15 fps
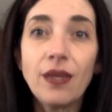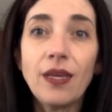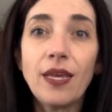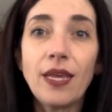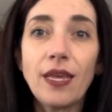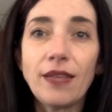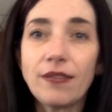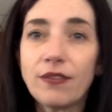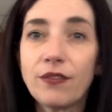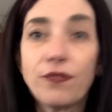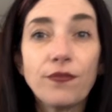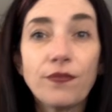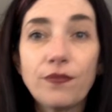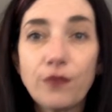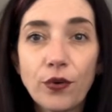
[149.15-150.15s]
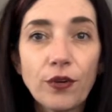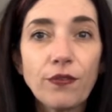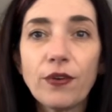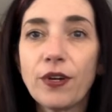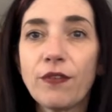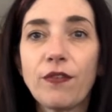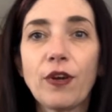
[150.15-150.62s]
It's the
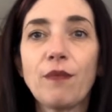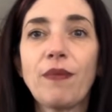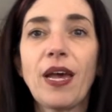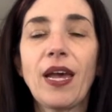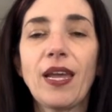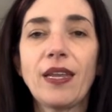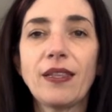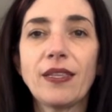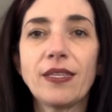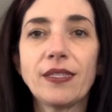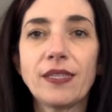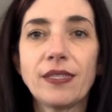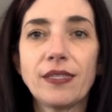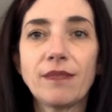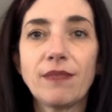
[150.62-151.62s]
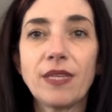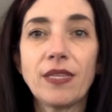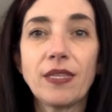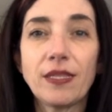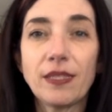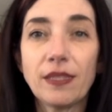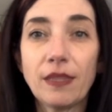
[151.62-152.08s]
forefront of our mind. This is something
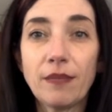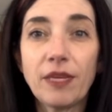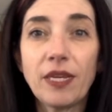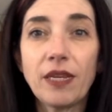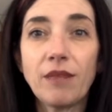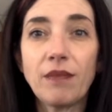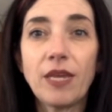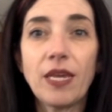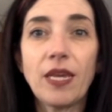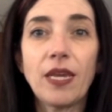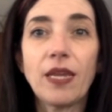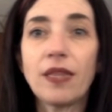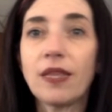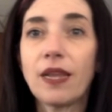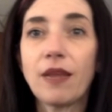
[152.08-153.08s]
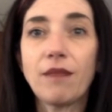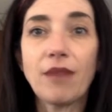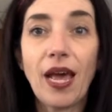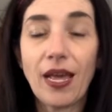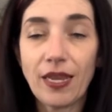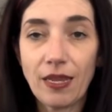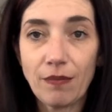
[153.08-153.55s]
that's limiting me, that I'm
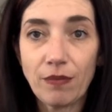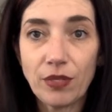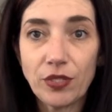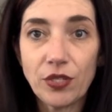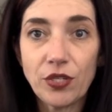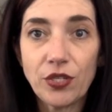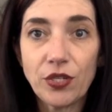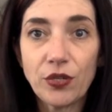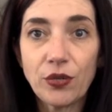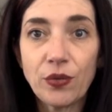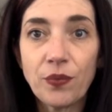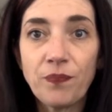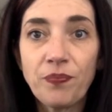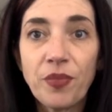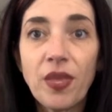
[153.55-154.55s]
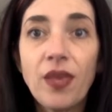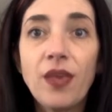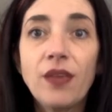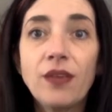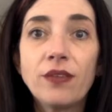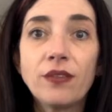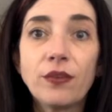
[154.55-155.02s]
not able to do.
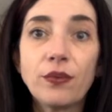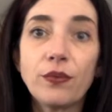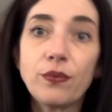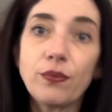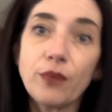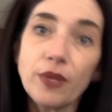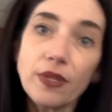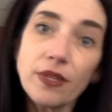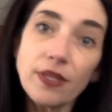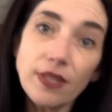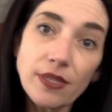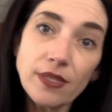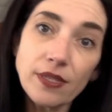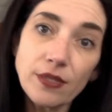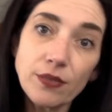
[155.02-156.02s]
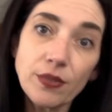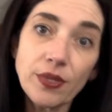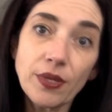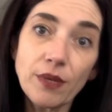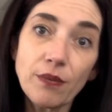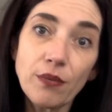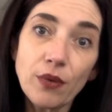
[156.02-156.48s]
So one of the things that's really
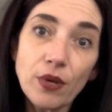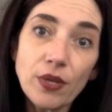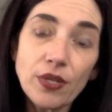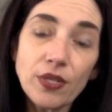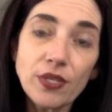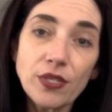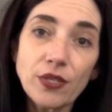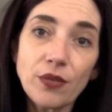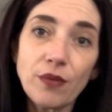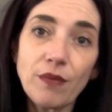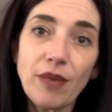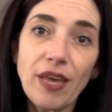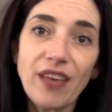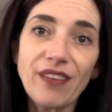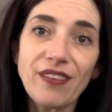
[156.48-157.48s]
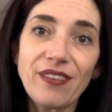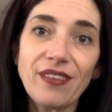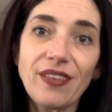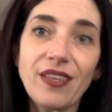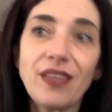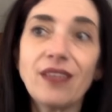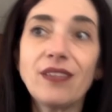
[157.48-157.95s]
important to imagine
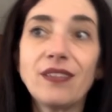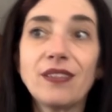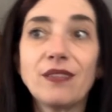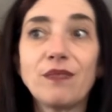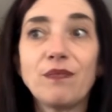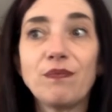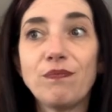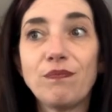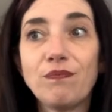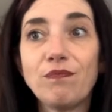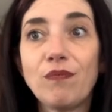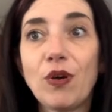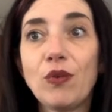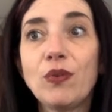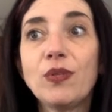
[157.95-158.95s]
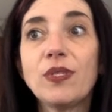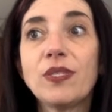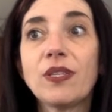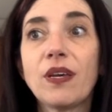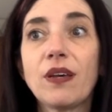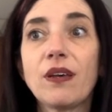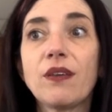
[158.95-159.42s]
is most
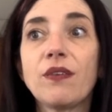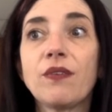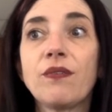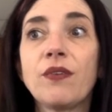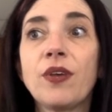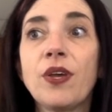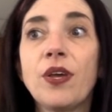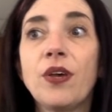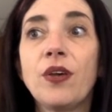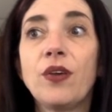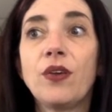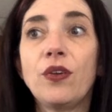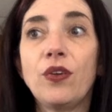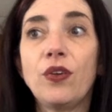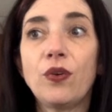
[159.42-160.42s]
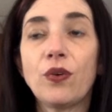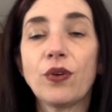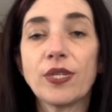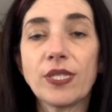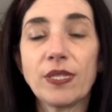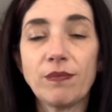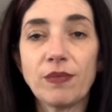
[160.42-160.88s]
of your
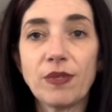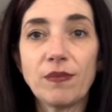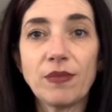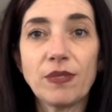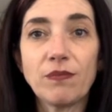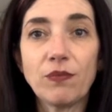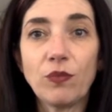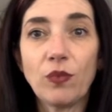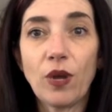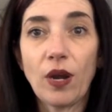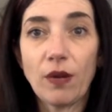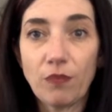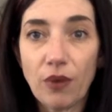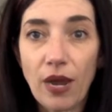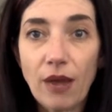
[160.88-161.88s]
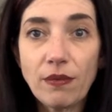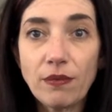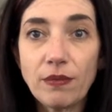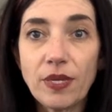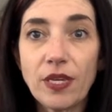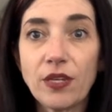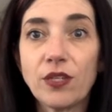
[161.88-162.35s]
symptoms are
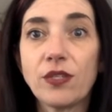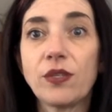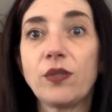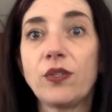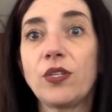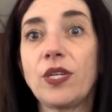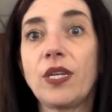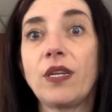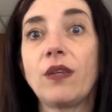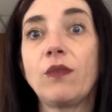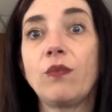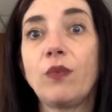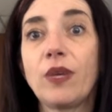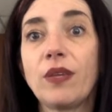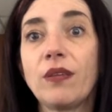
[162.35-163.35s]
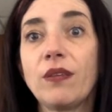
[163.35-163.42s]
probably associated with